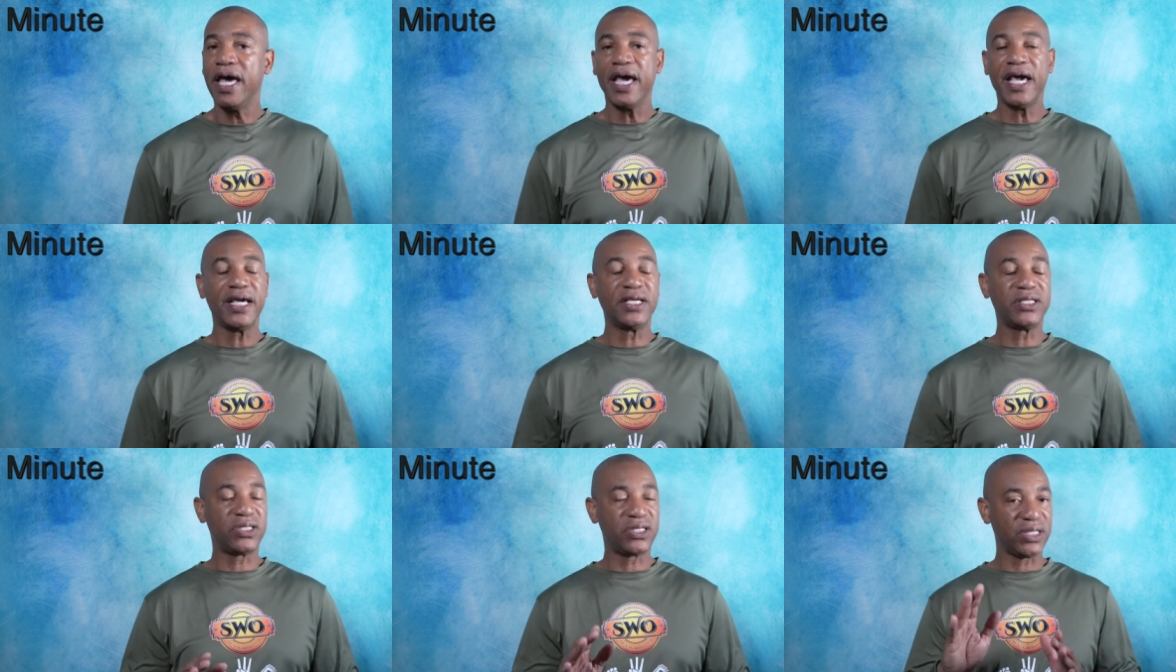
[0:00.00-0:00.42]

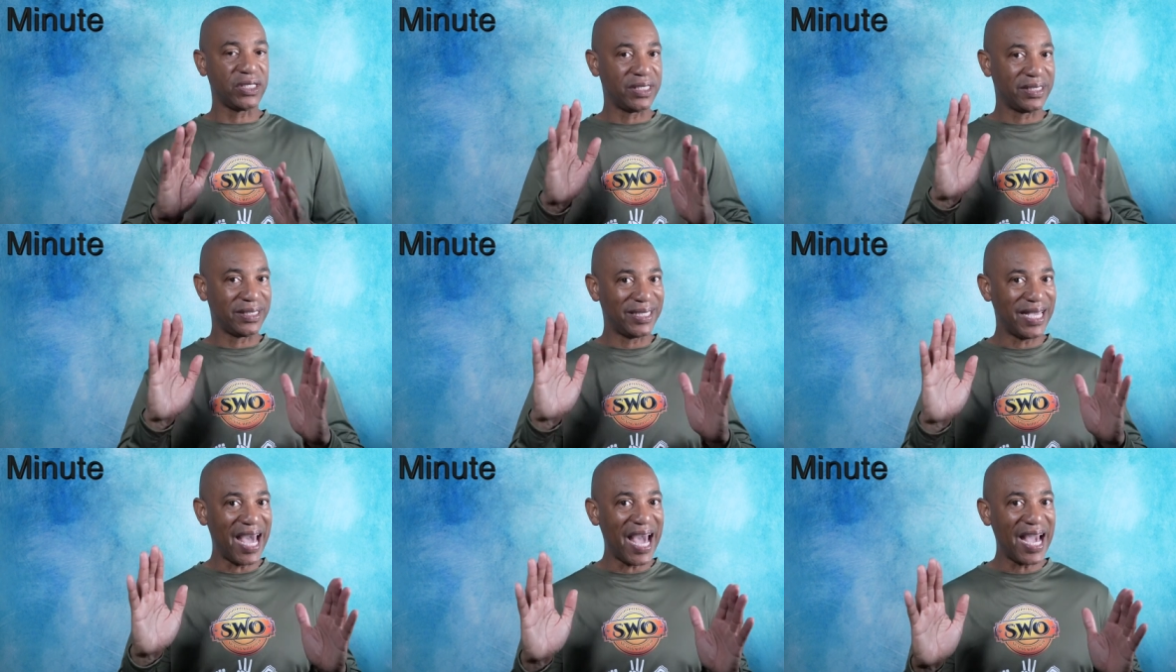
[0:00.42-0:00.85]
It's the
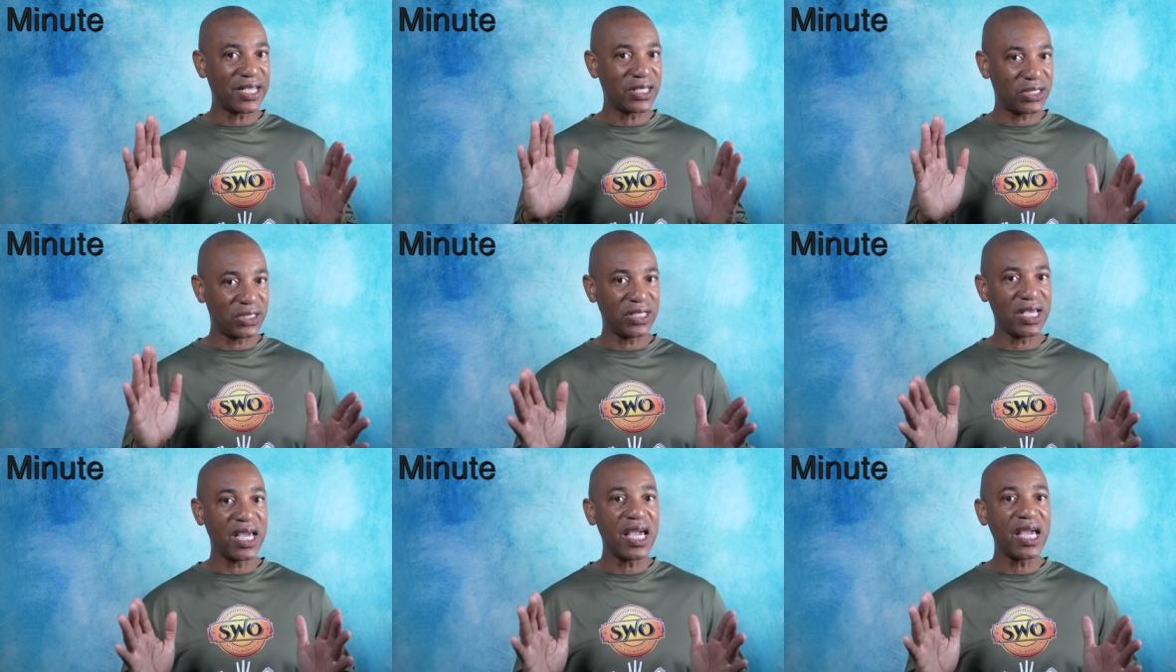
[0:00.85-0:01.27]
exact
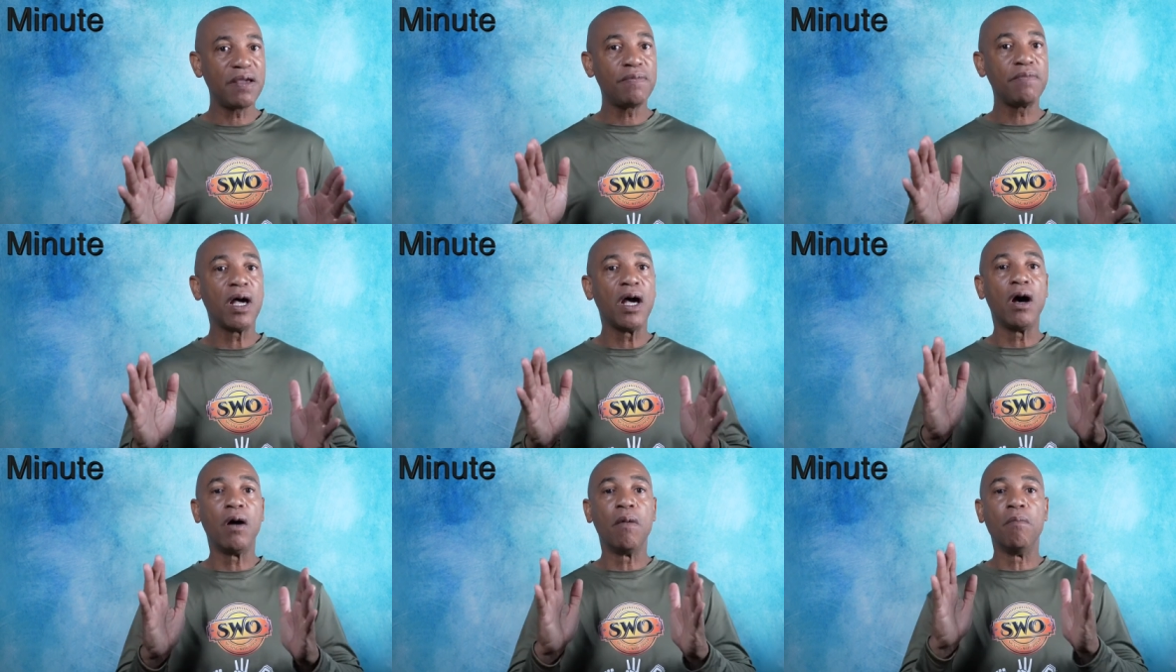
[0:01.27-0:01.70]

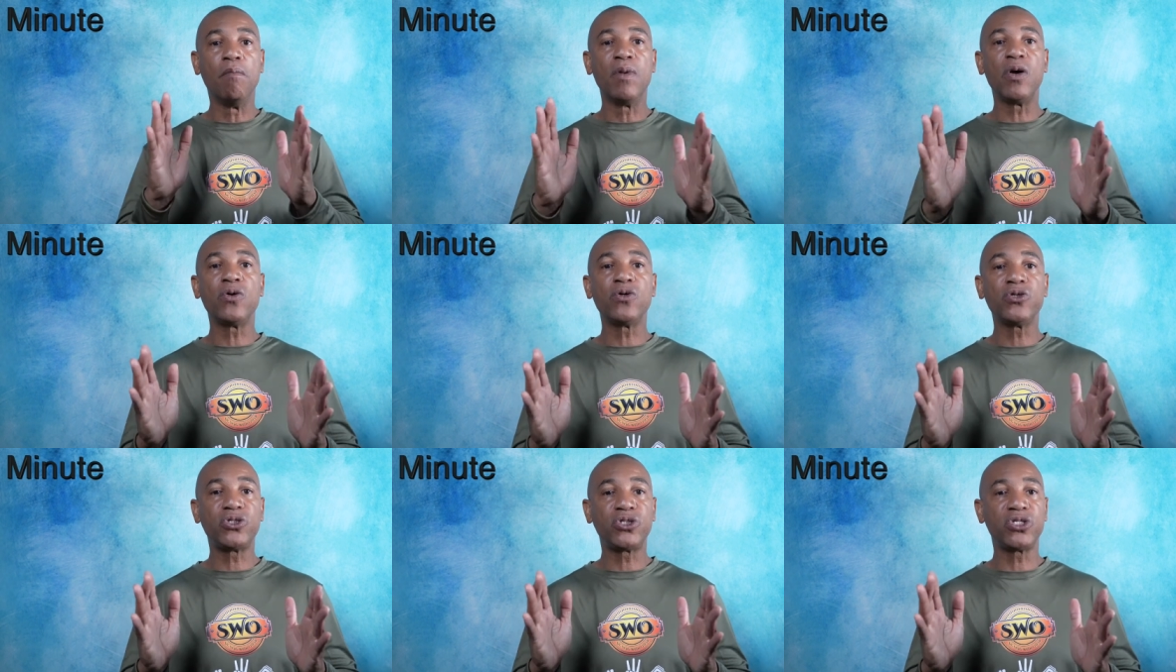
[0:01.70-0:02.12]
same
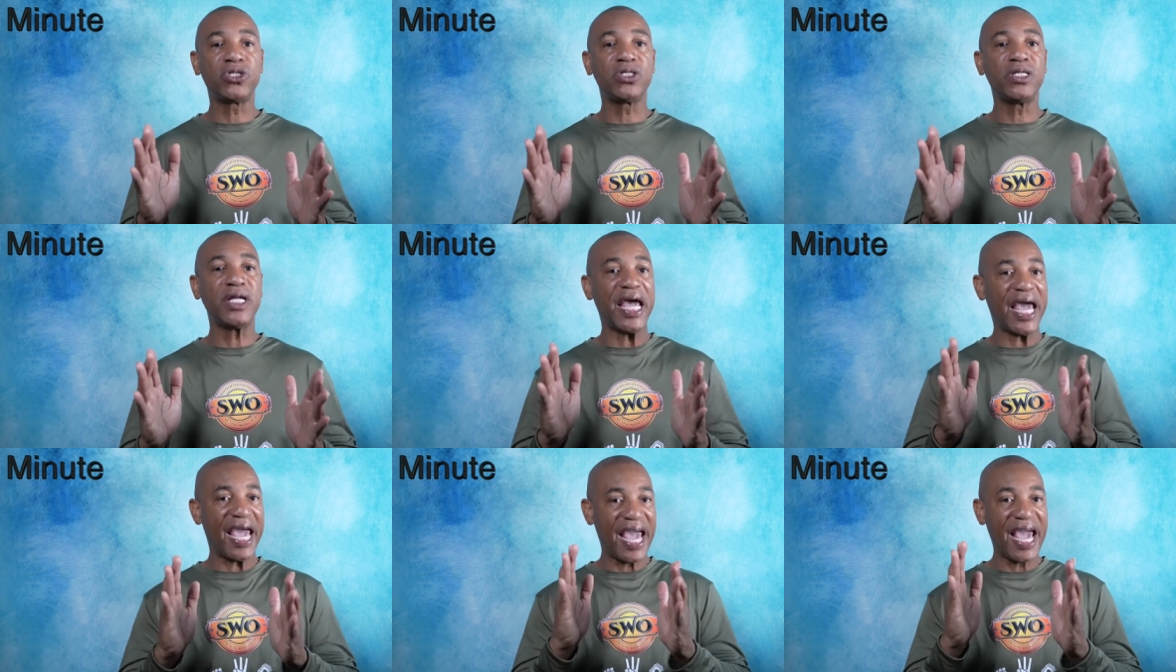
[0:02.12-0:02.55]

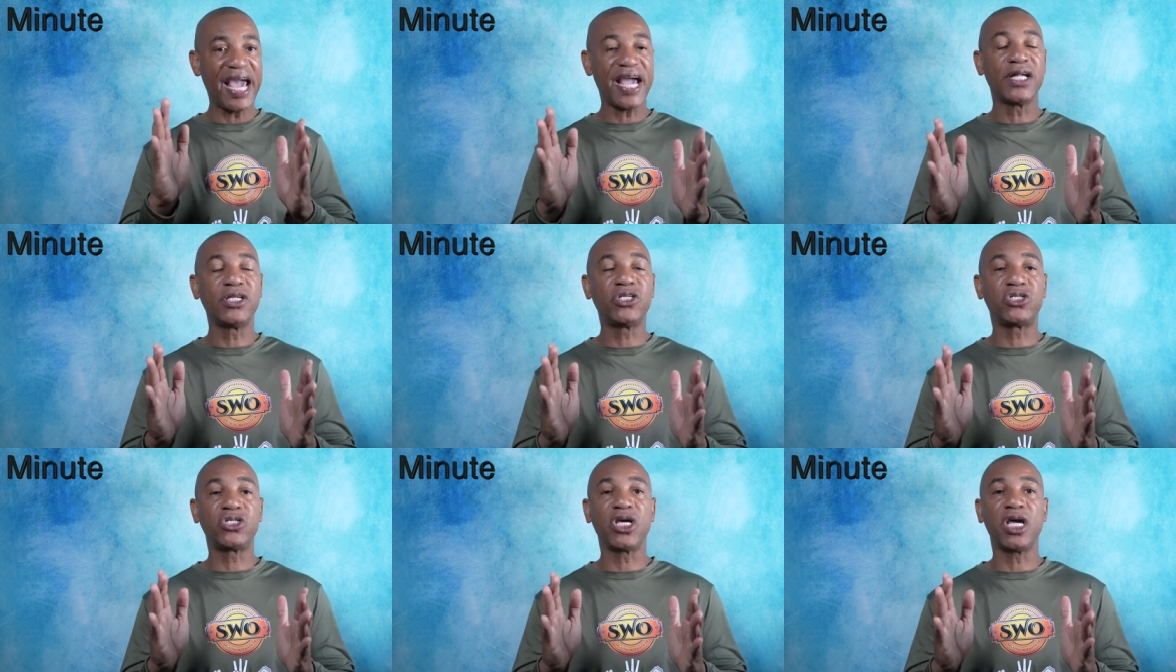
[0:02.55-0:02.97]
motion,
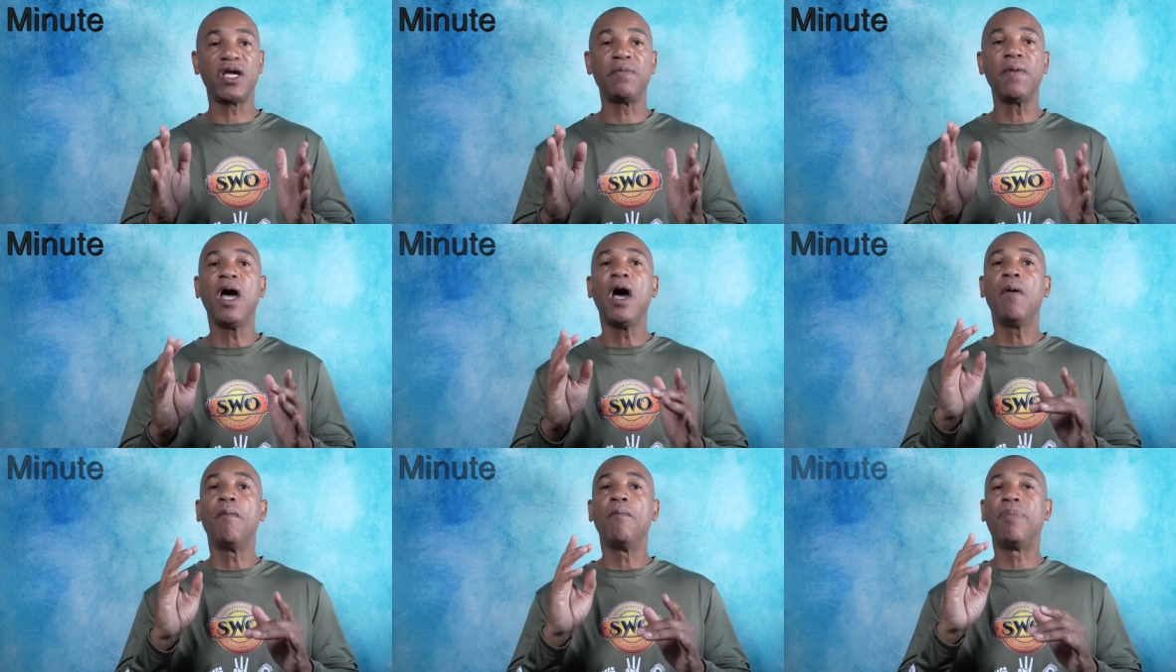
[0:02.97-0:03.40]
hand shape,
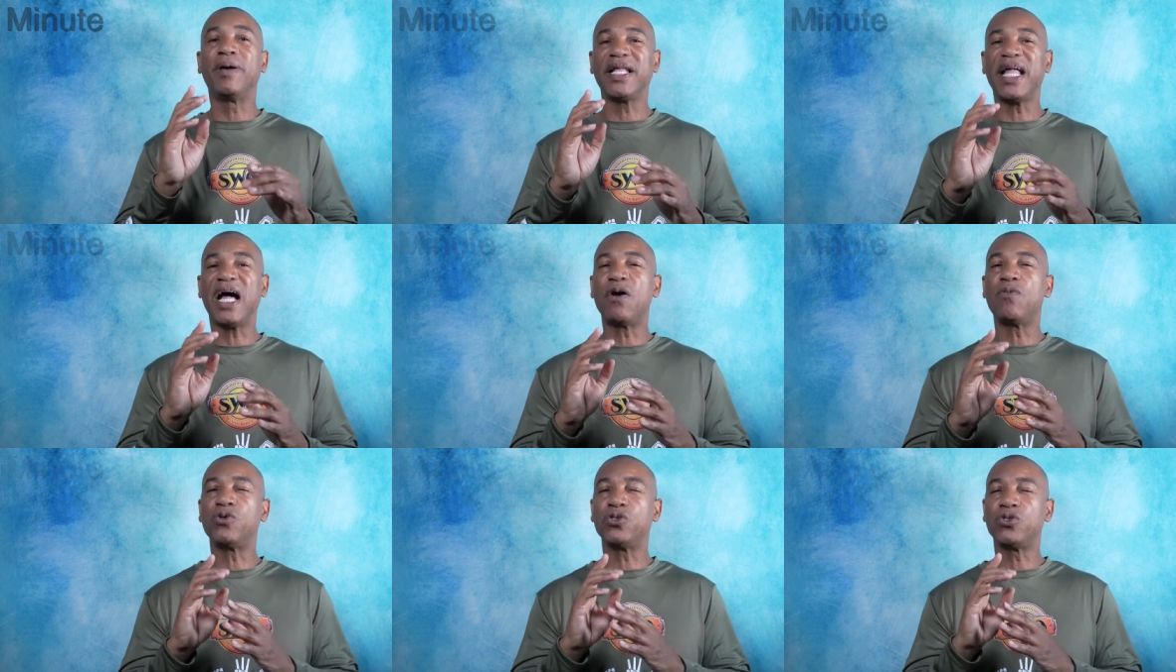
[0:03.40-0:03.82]
but
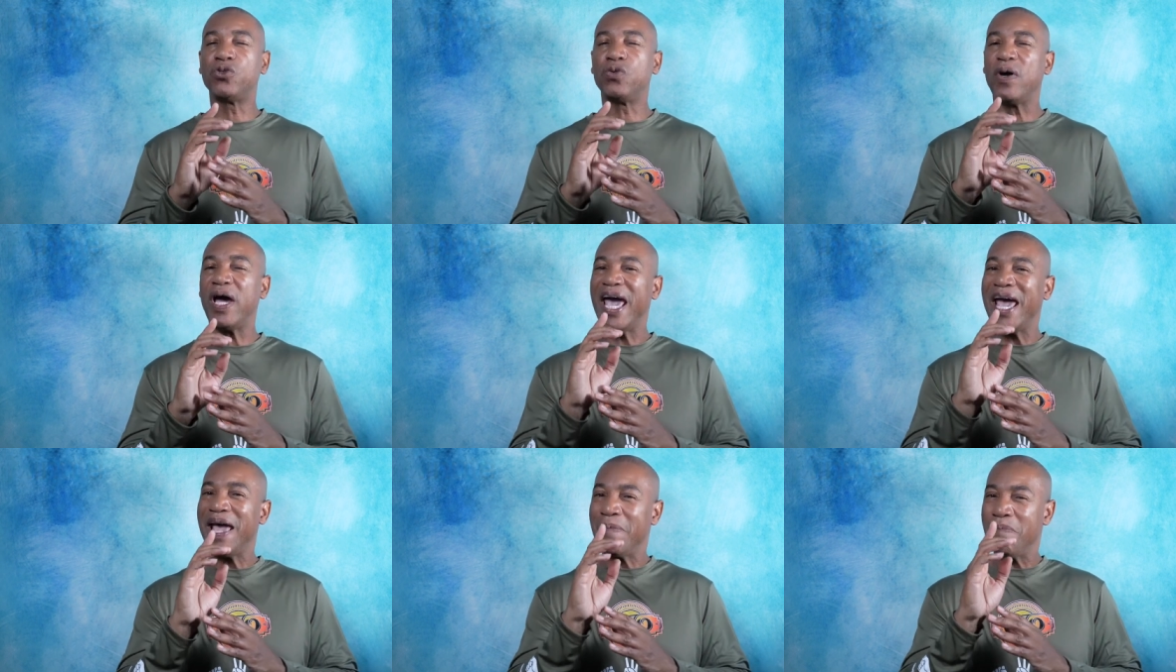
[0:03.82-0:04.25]
I will do
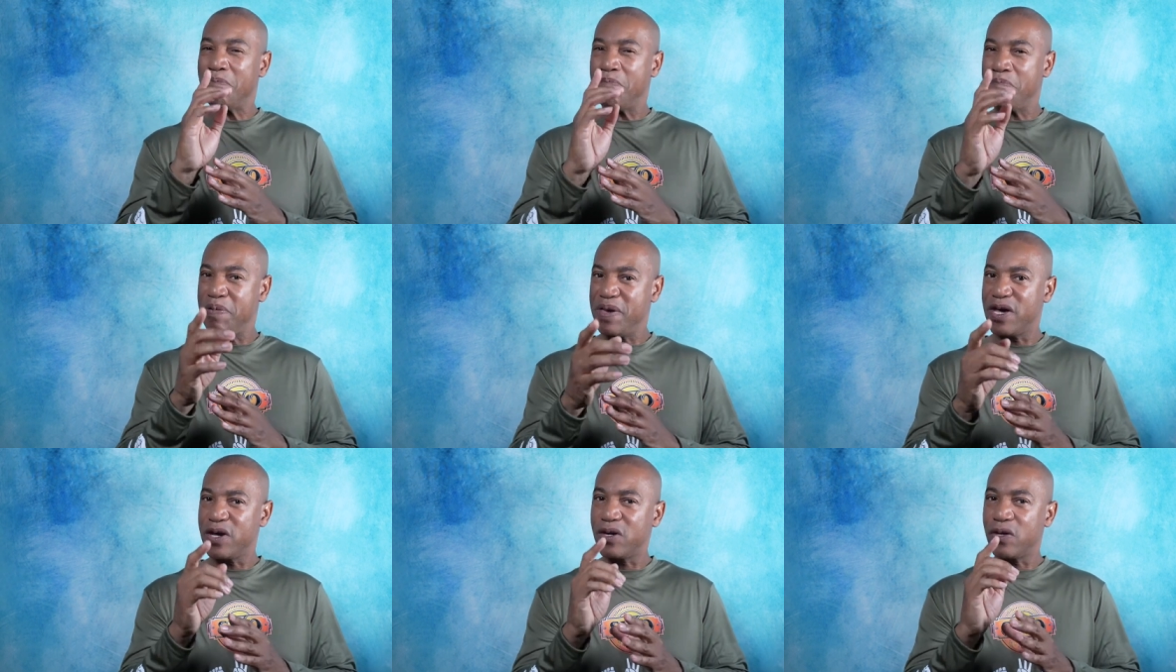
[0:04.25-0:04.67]
a
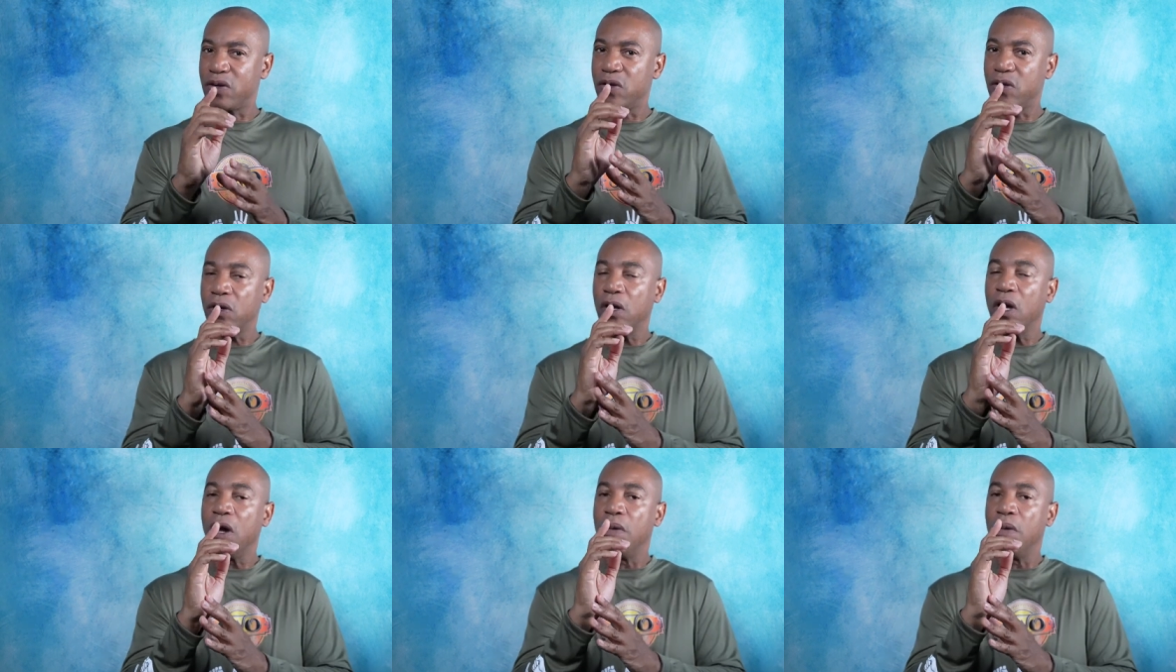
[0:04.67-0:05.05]
bigger